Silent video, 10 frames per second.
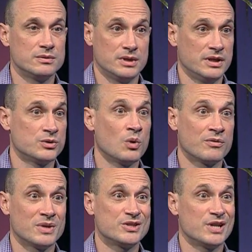it's one
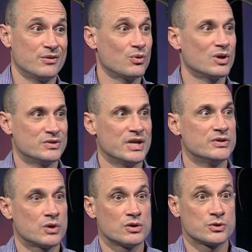of them that's checked for as they
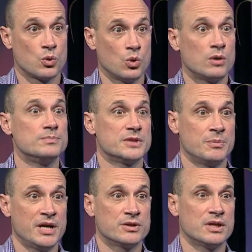start school
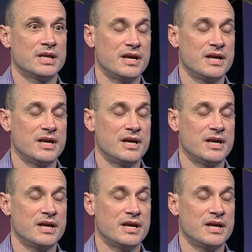to make sure mm -hmm.